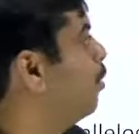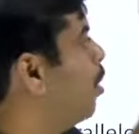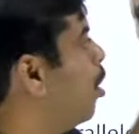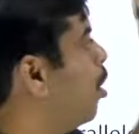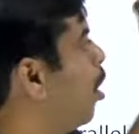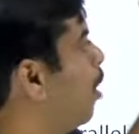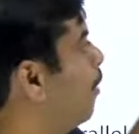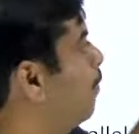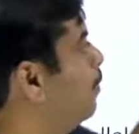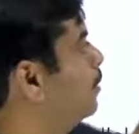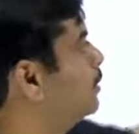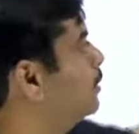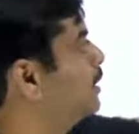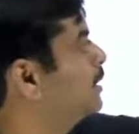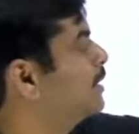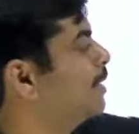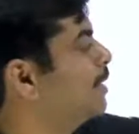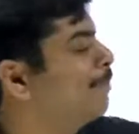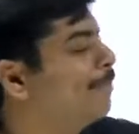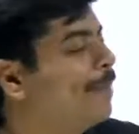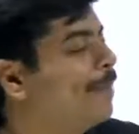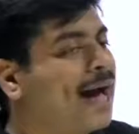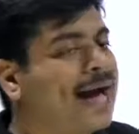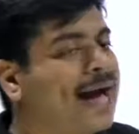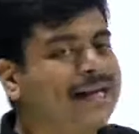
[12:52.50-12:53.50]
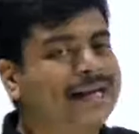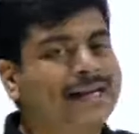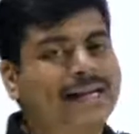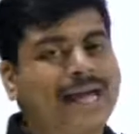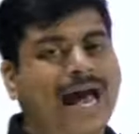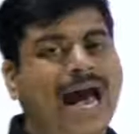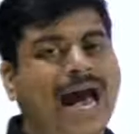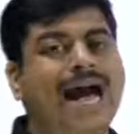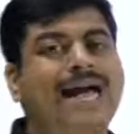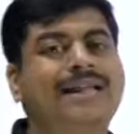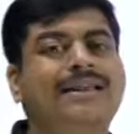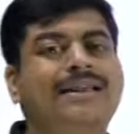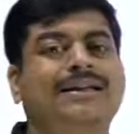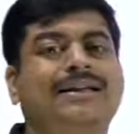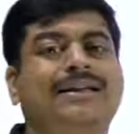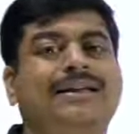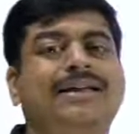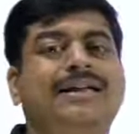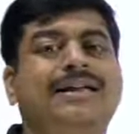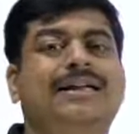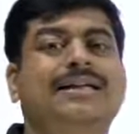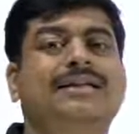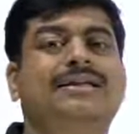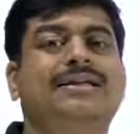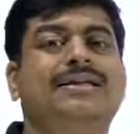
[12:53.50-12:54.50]
Opposites are parallel and
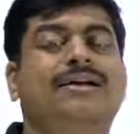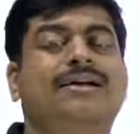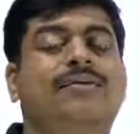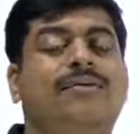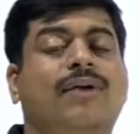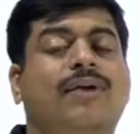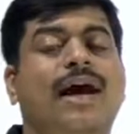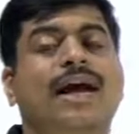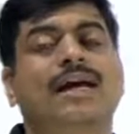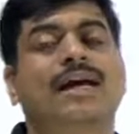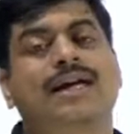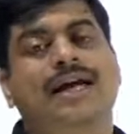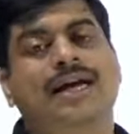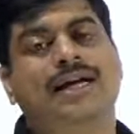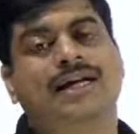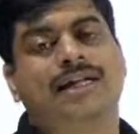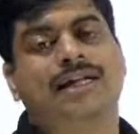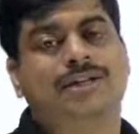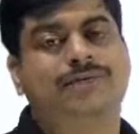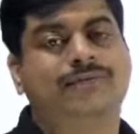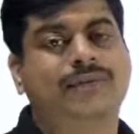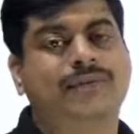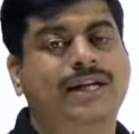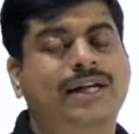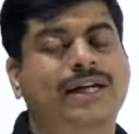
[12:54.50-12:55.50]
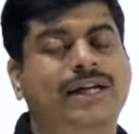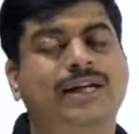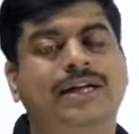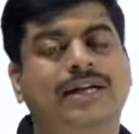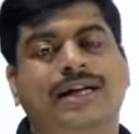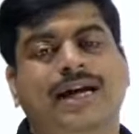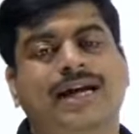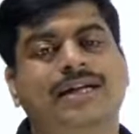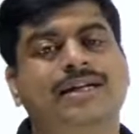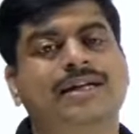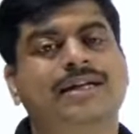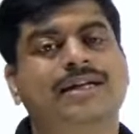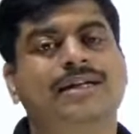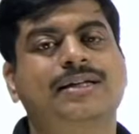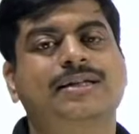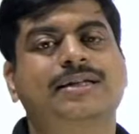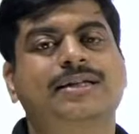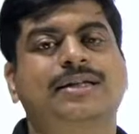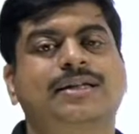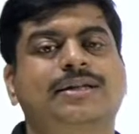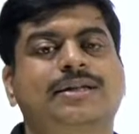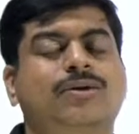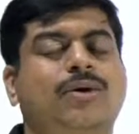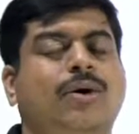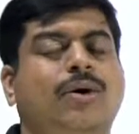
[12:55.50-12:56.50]
it is a right angles. We are getting right angles.
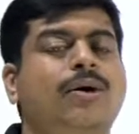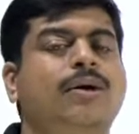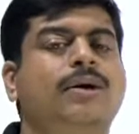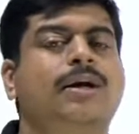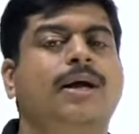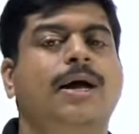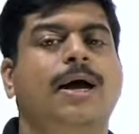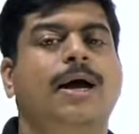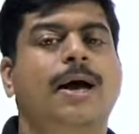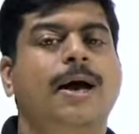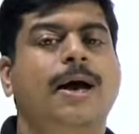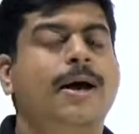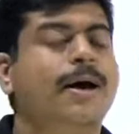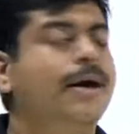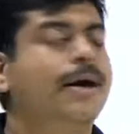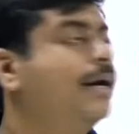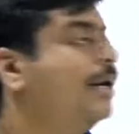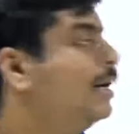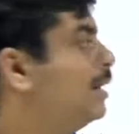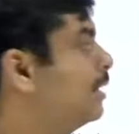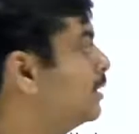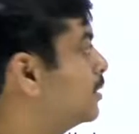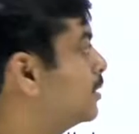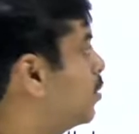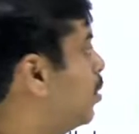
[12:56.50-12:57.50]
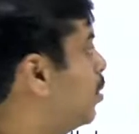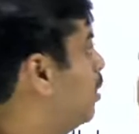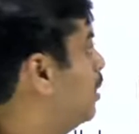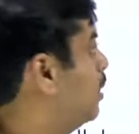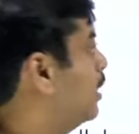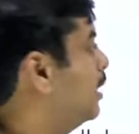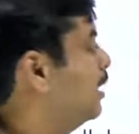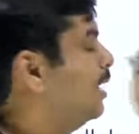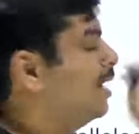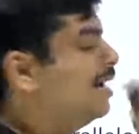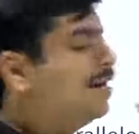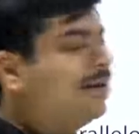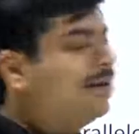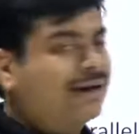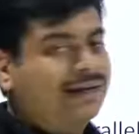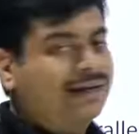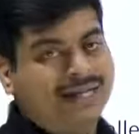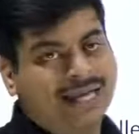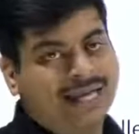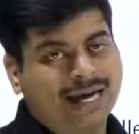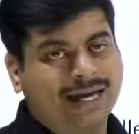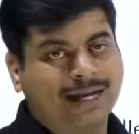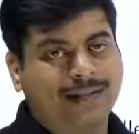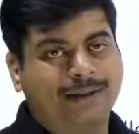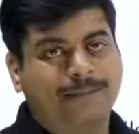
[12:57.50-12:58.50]
It is called
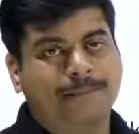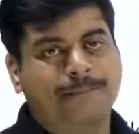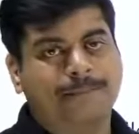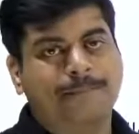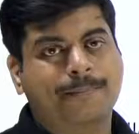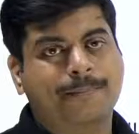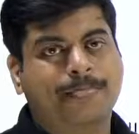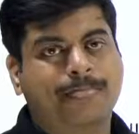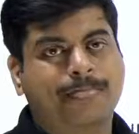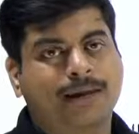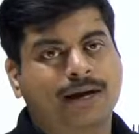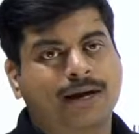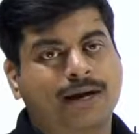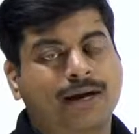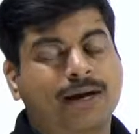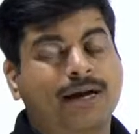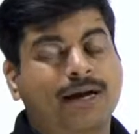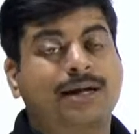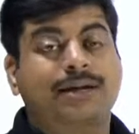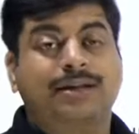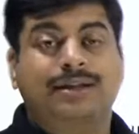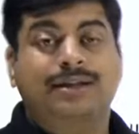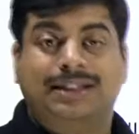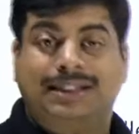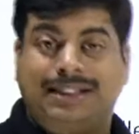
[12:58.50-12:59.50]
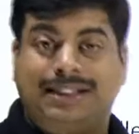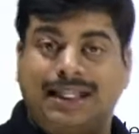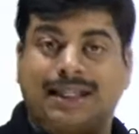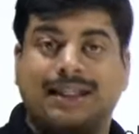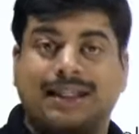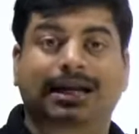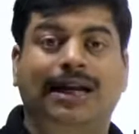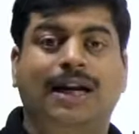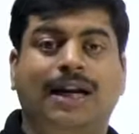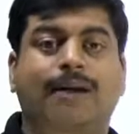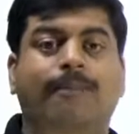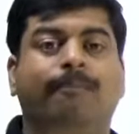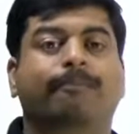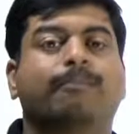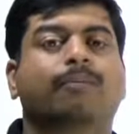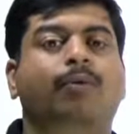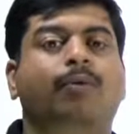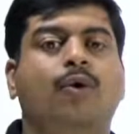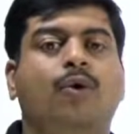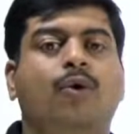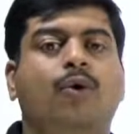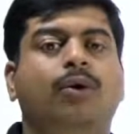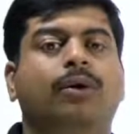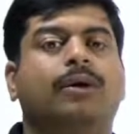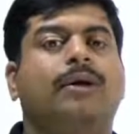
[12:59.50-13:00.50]
rectangle. Still, there are
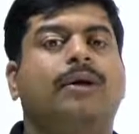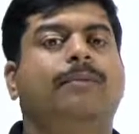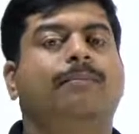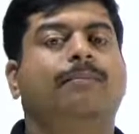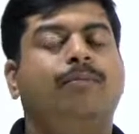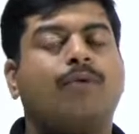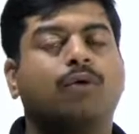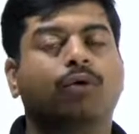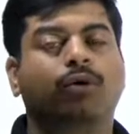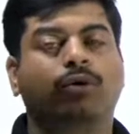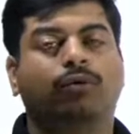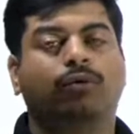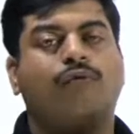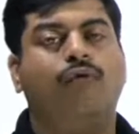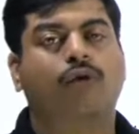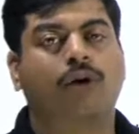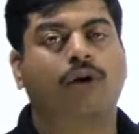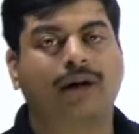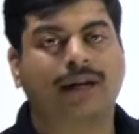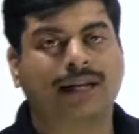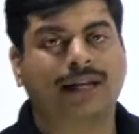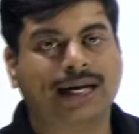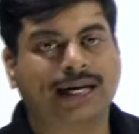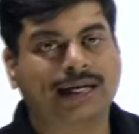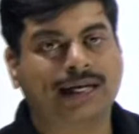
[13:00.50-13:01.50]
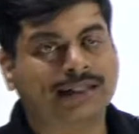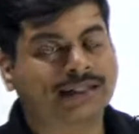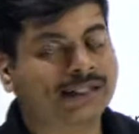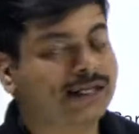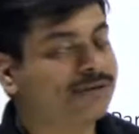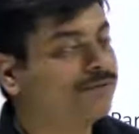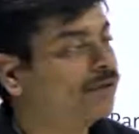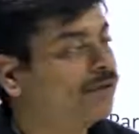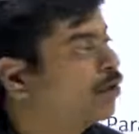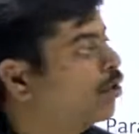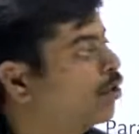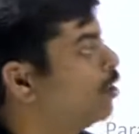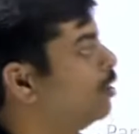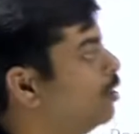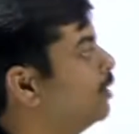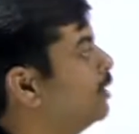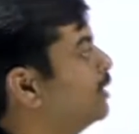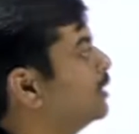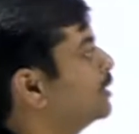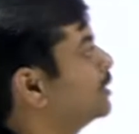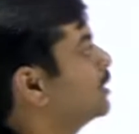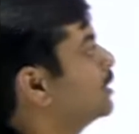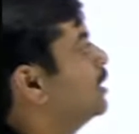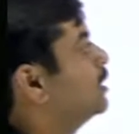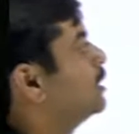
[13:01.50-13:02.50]
more quadrilaterals that we are going to
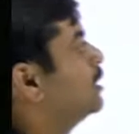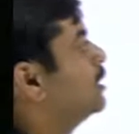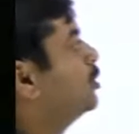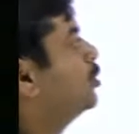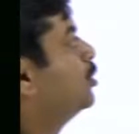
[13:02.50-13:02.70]
discuss